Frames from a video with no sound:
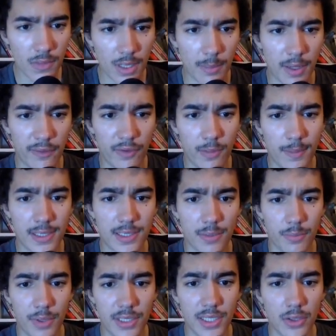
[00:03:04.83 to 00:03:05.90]
But if you missed the
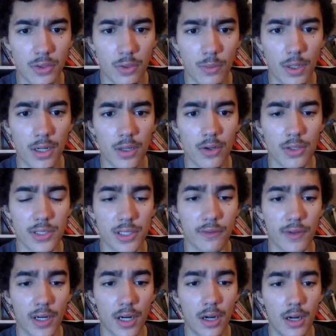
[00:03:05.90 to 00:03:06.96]
pre-sale, don't worry, you're still
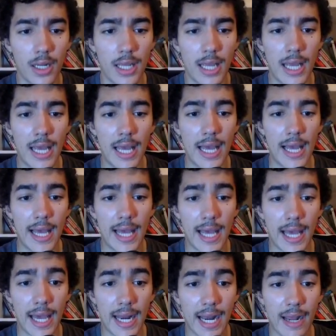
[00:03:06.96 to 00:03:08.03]
very early,
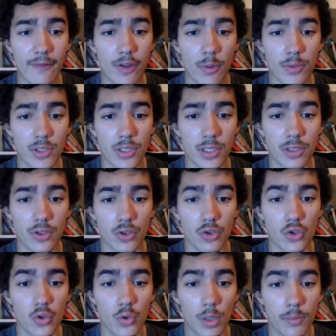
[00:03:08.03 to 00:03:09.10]
and have the opportunity to
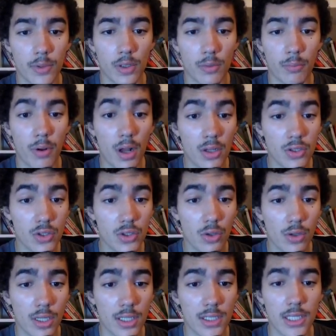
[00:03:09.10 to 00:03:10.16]
swap your Pulse
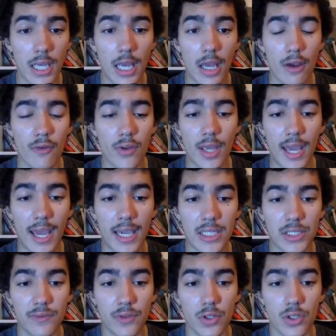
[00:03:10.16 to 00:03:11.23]
tokens for the
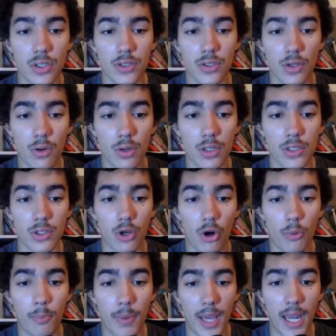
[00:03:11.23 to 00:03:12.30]
XFusion tokens,
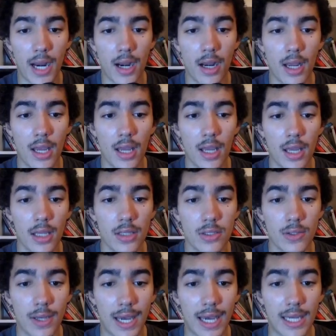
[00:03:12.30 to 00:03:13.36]
or pair
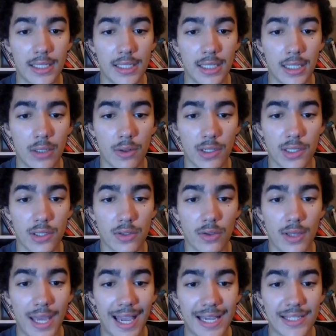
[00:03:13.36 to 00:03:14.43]
to add liquidity to
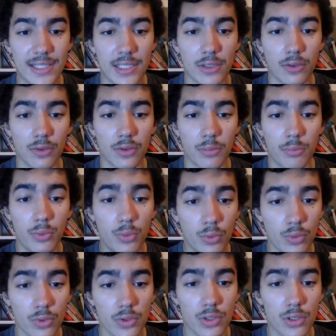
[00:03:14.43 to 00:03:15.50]
the x-yeild
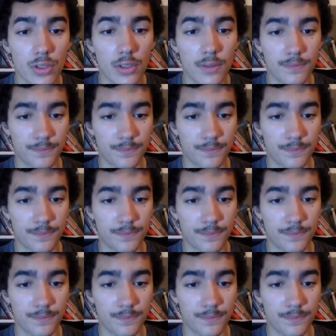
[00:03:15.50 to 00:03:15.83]
pools